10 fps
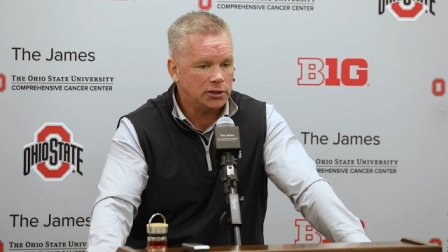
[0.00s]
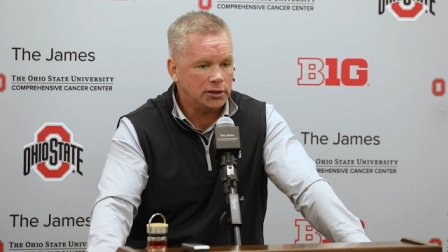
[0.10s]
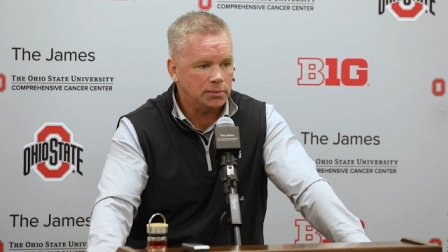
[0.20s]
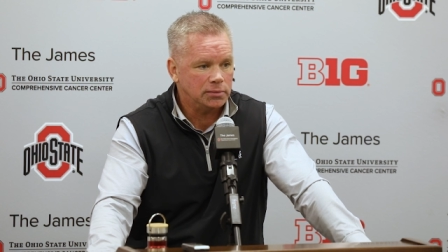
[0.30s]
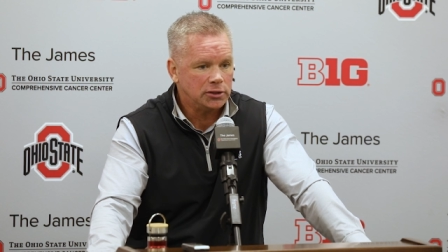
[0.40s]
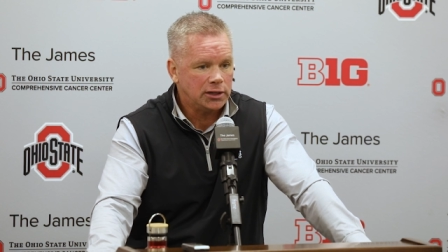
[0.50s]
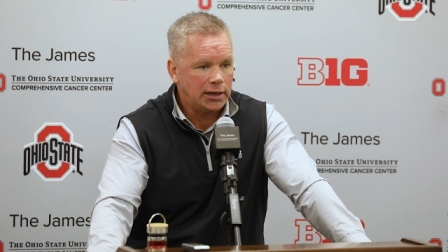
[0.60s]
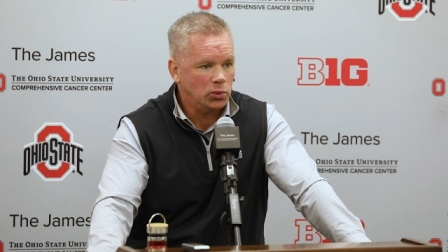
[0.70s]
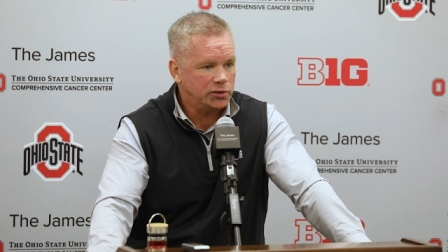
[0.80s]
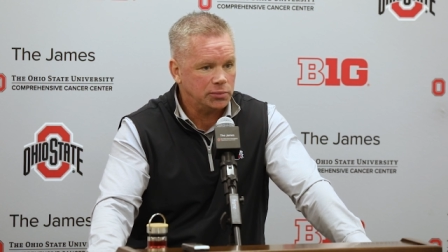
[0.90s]
Um, I
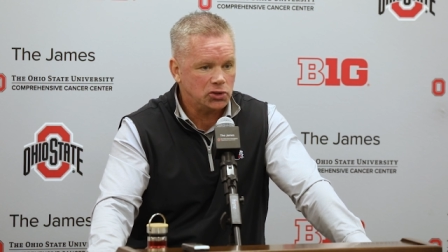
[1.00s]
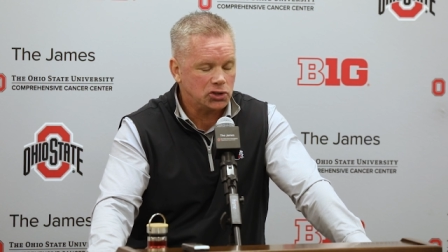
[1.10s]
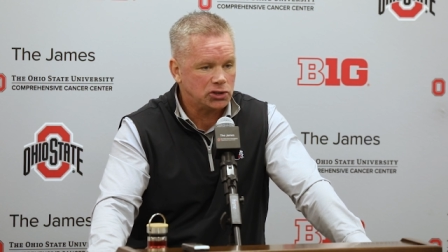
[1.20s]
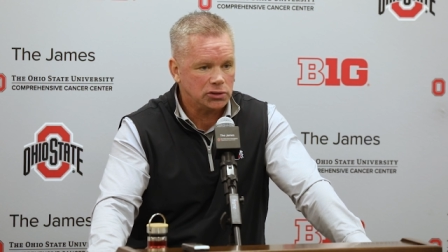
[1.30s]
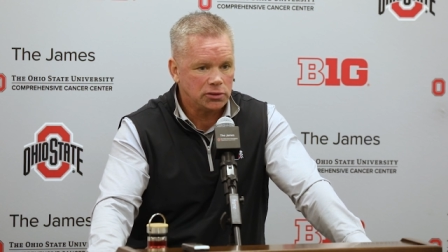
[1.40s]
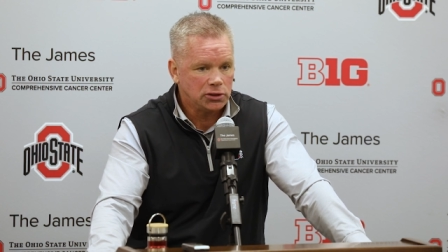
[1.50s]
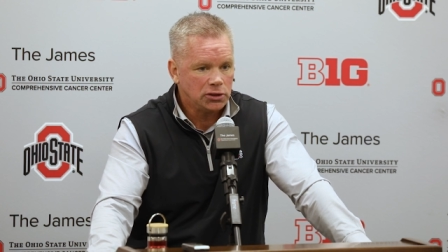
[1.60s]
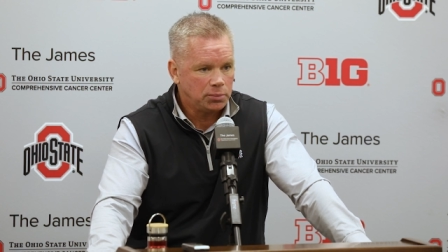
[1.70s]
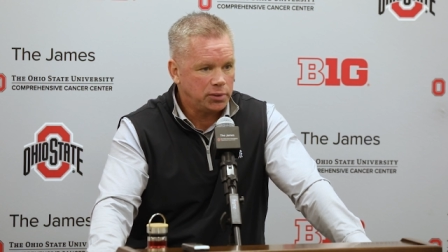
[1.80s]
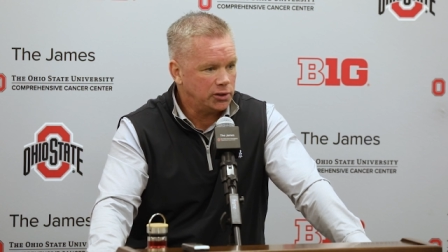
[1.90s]
want them just to
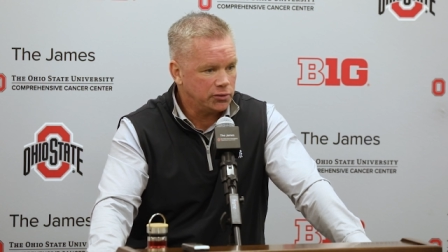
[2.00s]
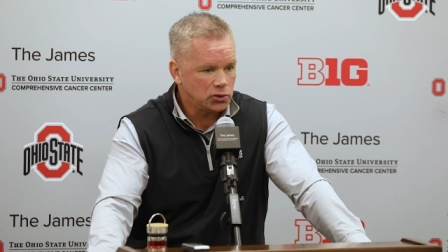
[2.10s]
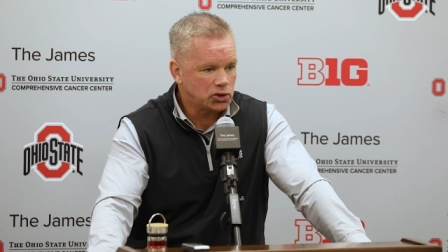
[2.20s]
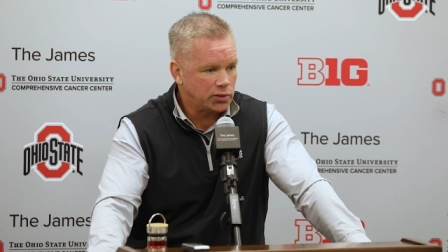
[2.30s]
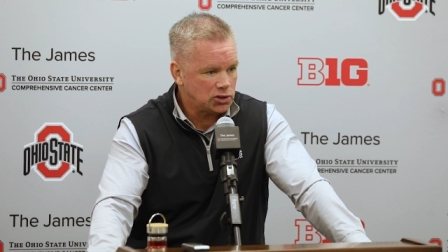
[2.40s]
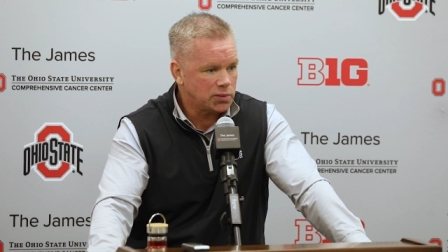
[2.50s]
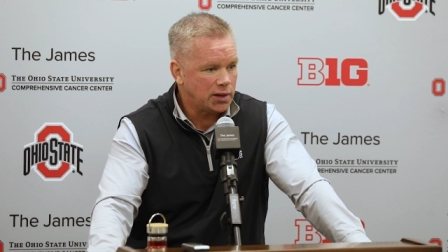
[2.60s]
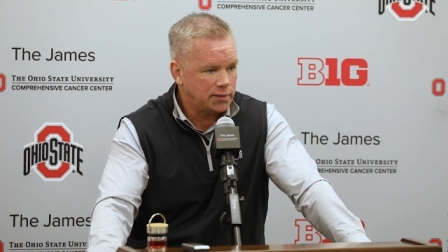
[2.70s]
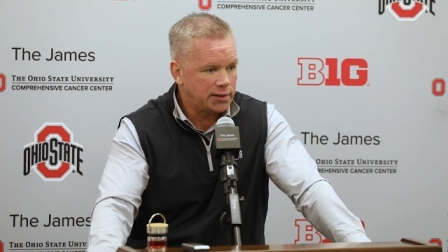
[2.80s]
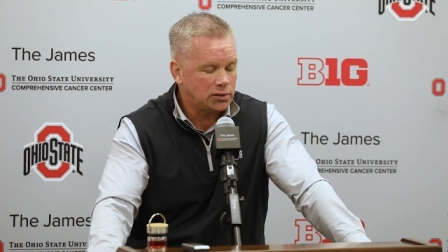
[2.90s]
play to their strengths
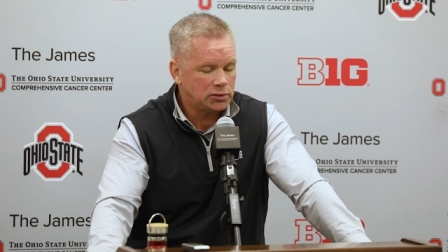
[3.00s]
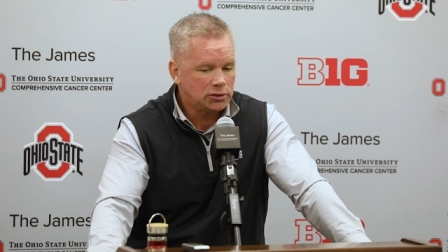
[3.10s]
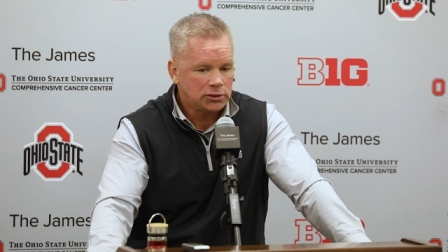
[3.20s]
right now.